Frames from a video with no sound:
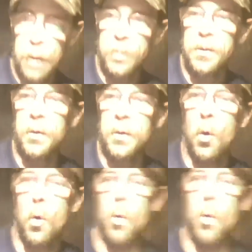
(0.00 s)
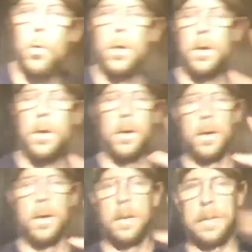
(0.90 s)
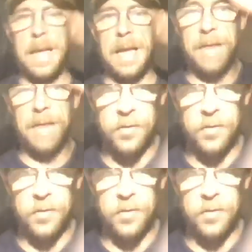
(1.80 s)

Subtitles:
what's in the hole, they have to